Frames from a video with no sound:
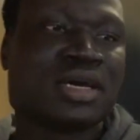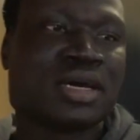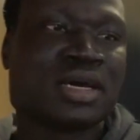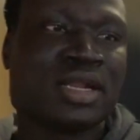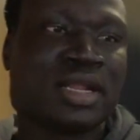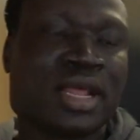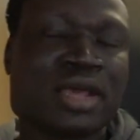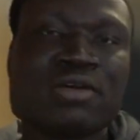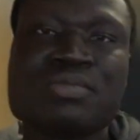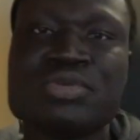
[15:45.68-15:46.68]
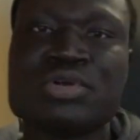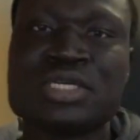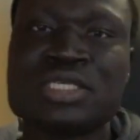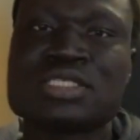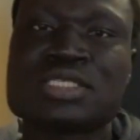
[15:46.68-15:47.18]
And I hope,
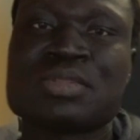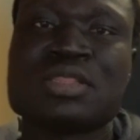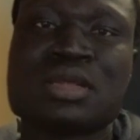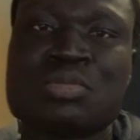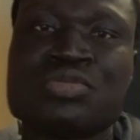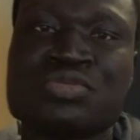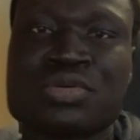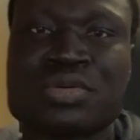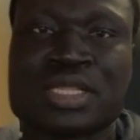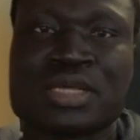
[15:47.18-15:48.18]
this is something that moves forward,